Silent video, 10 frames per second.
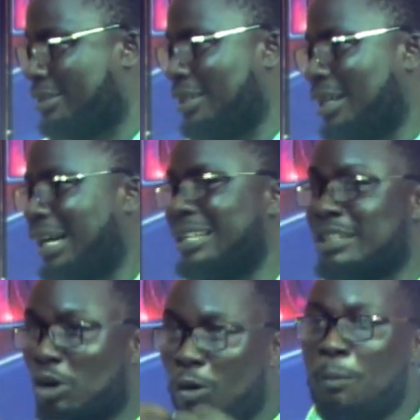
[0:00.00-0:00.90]
as a
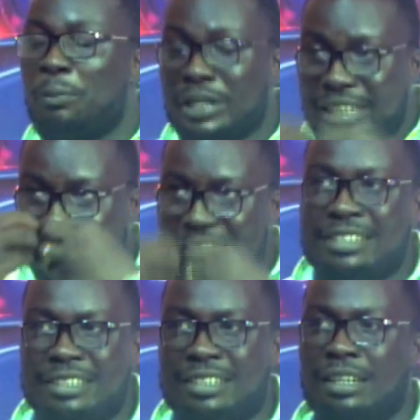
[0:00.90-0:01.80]
corporate
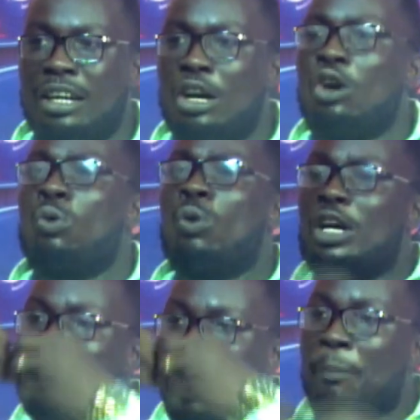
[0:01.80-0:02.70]
entity. When you
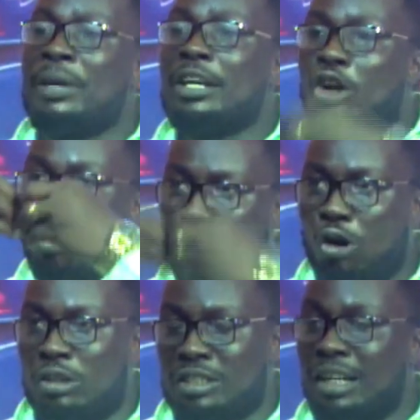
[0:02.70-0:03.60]
are being
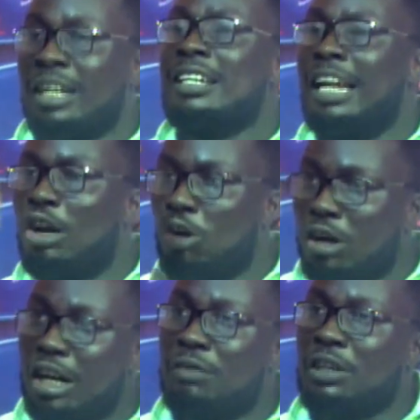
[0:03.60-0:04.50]
called, the lawyer
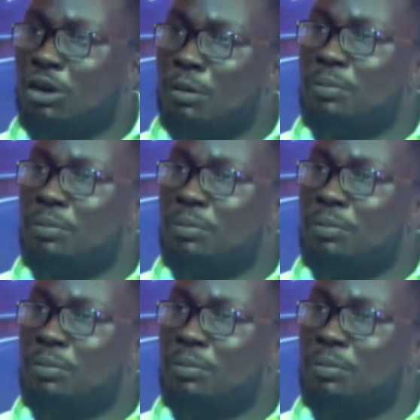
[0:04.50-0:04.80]
of the company is